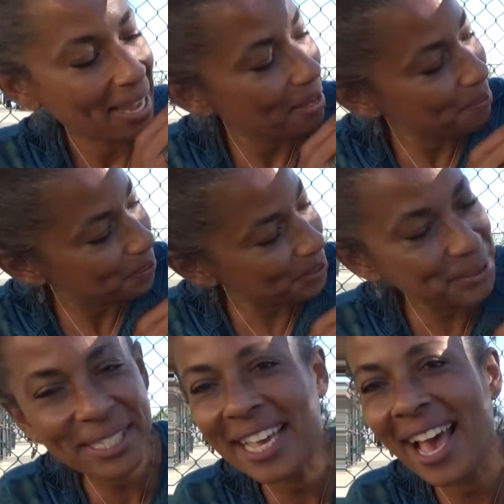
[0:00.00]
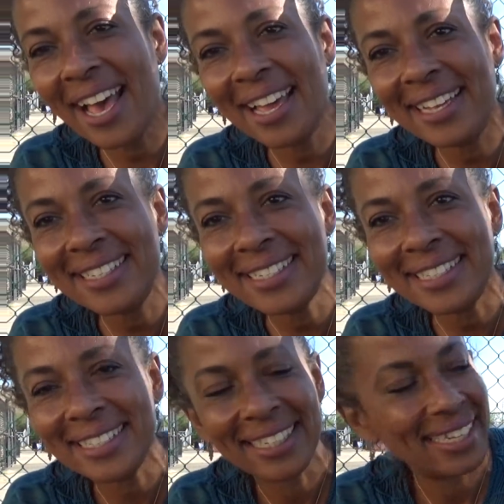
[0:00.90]
and blue
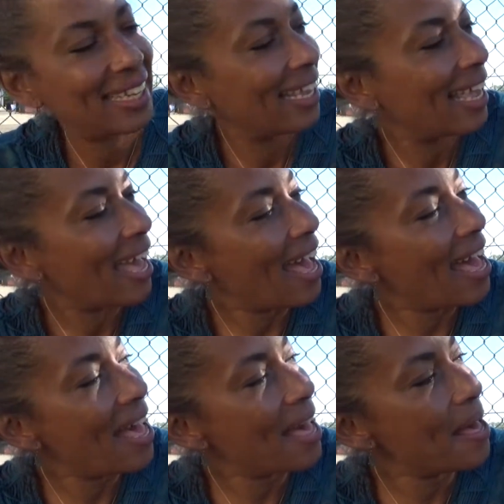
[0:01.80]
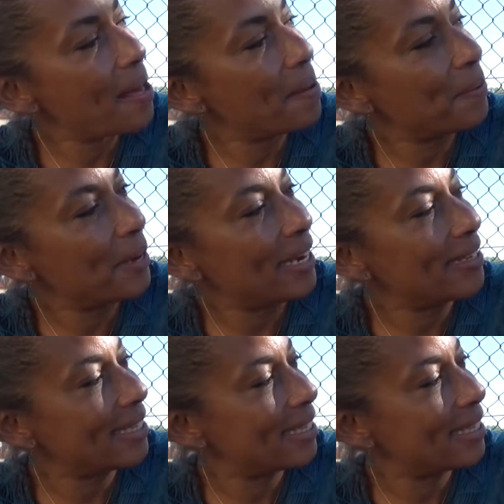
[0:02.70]
skies. What else